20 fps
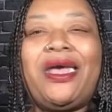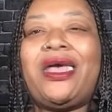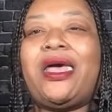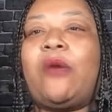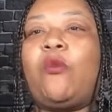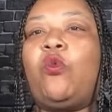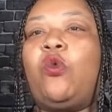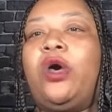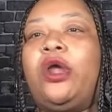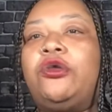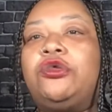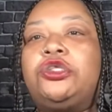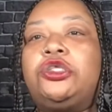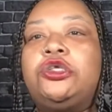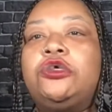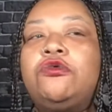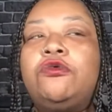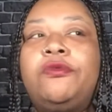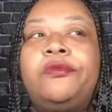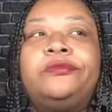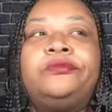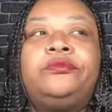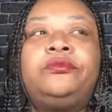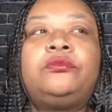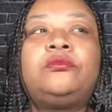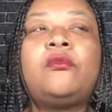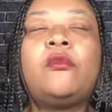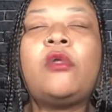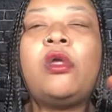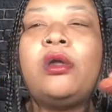got one or two,
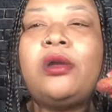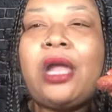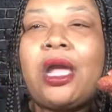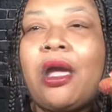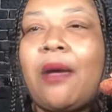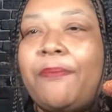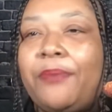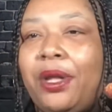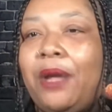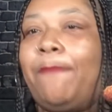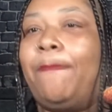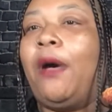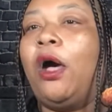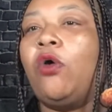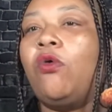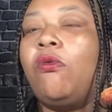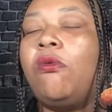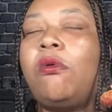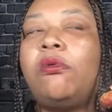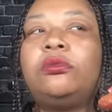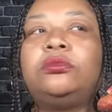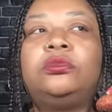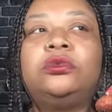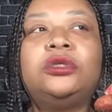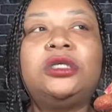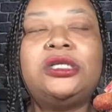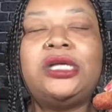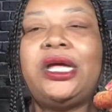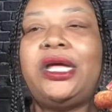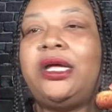like a big bone,
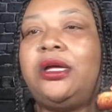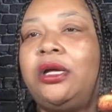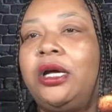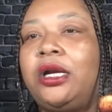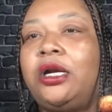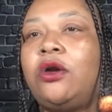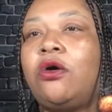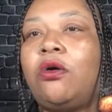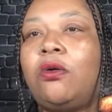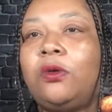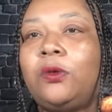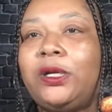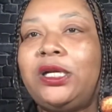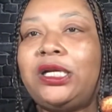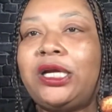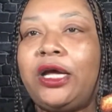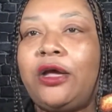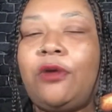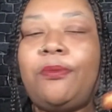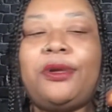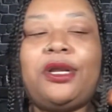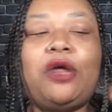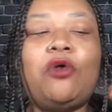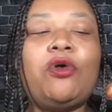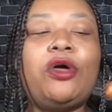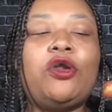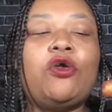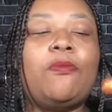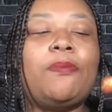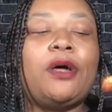but they ain't cut it all the way down, but they don't
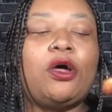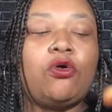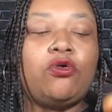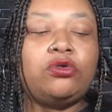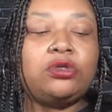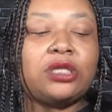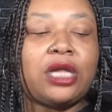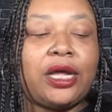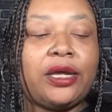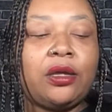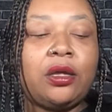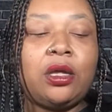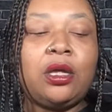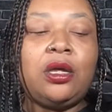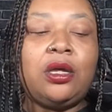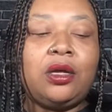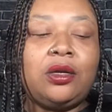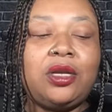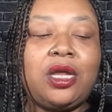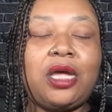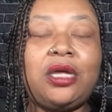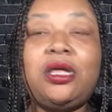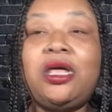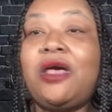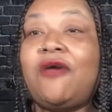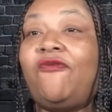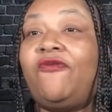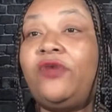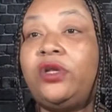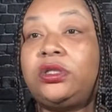have no bones like that
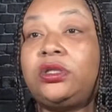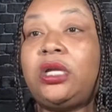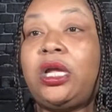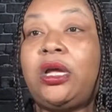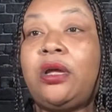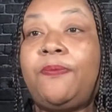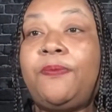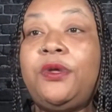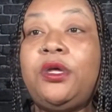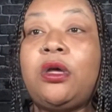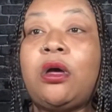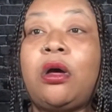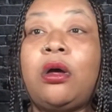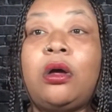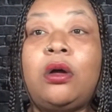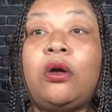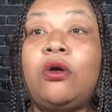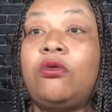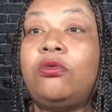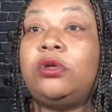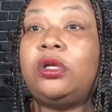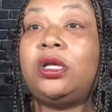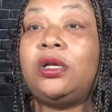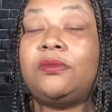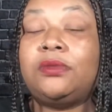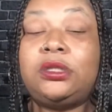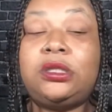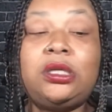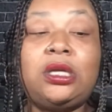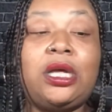catfish that
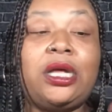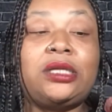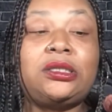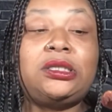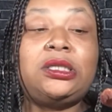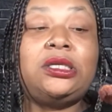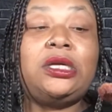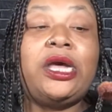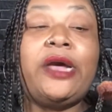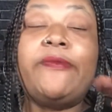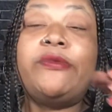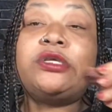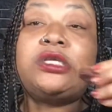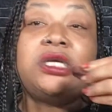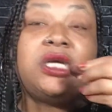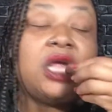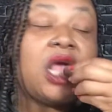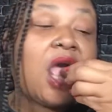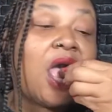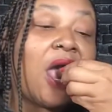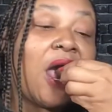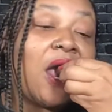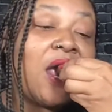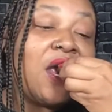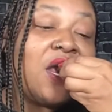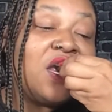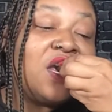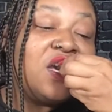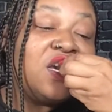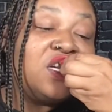P-R-O-M-S-T-K was eating.
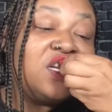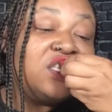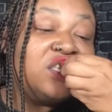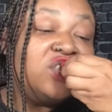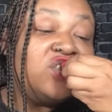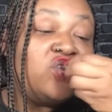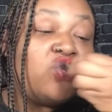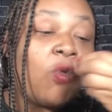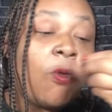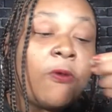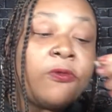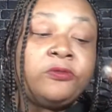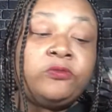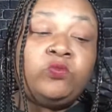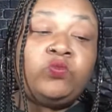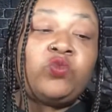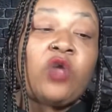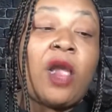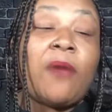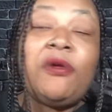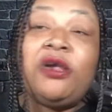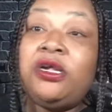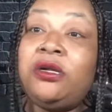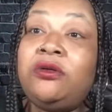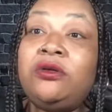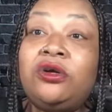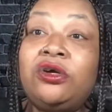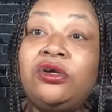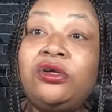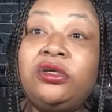They be eating
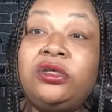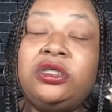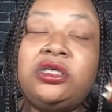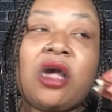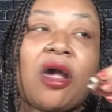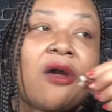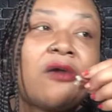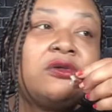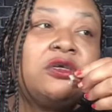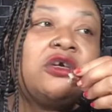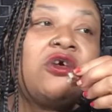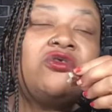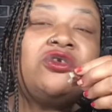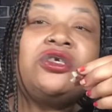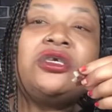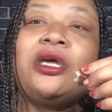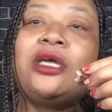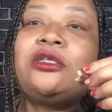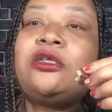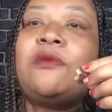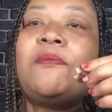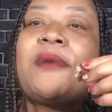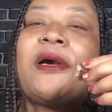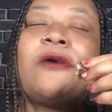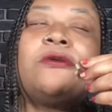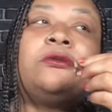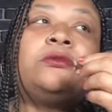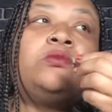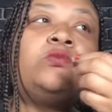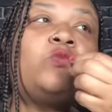good, y'all. Go check them
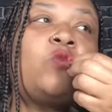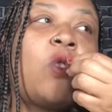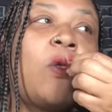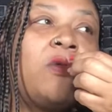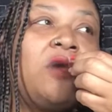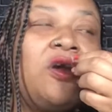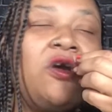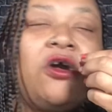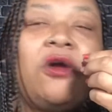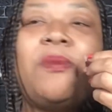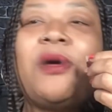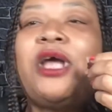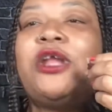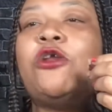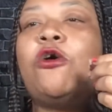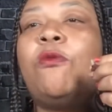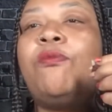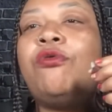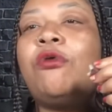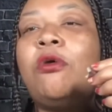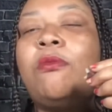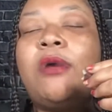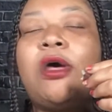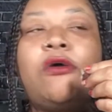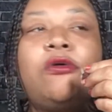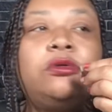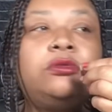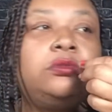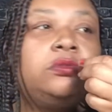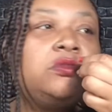out. Everybody know
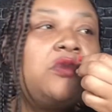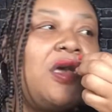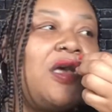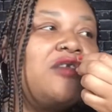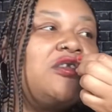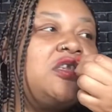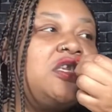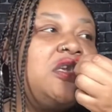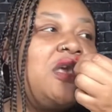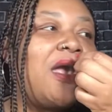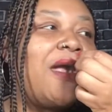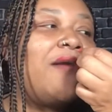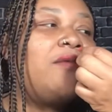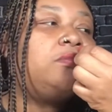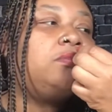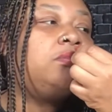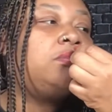promo, STK.